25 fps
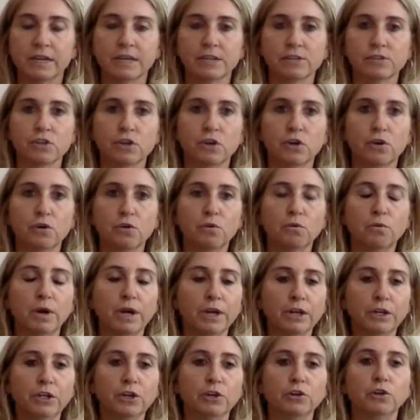So
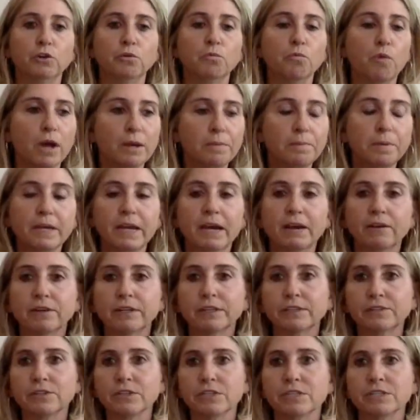you're wiping out
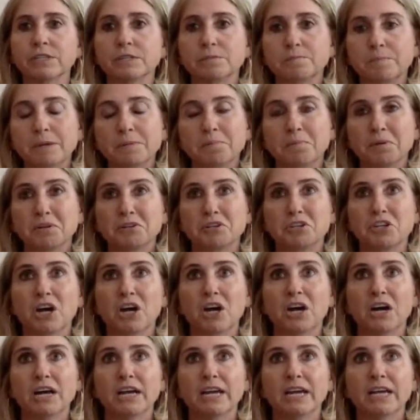illnesses. People are
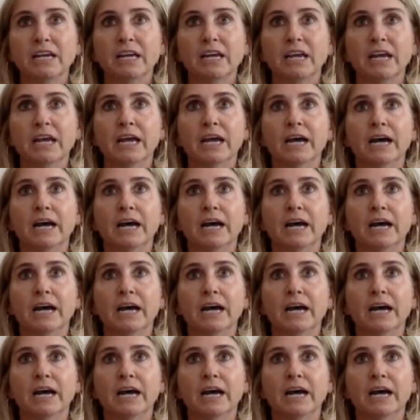dying